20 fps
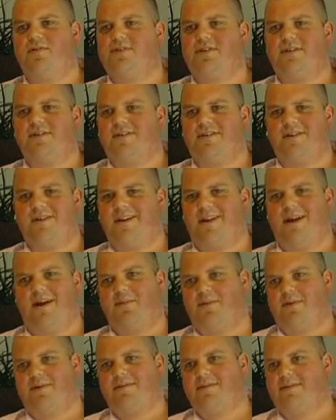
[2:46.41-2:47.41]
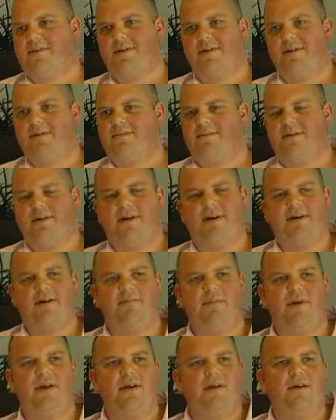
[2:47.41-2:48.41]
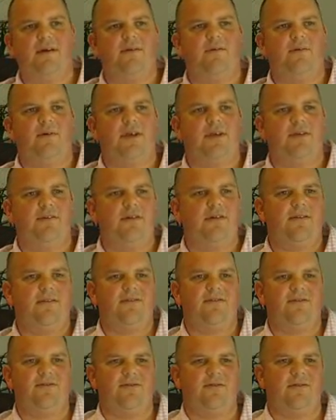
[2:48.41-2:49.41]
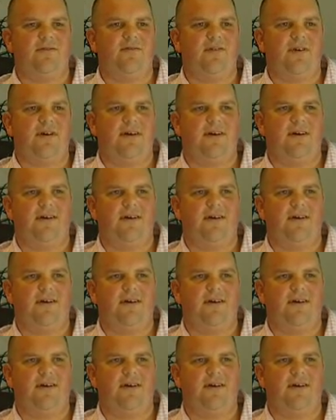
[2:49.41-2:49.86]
isn't it, that it can happen. We can either sort of,